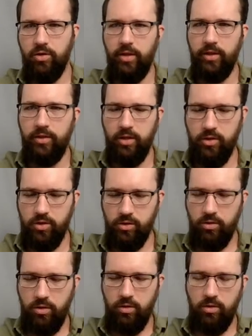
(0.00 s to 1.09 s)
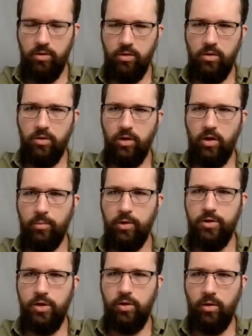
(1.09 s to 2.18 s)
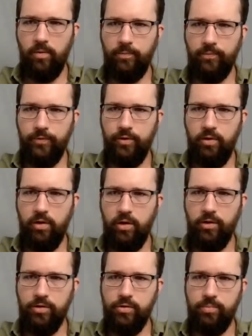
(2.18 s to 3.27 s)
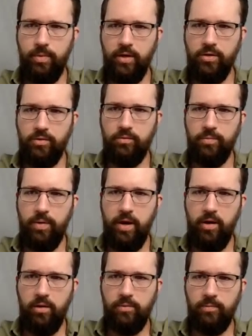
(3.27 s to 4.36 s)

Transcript: go like this. Commercial crawl space repair.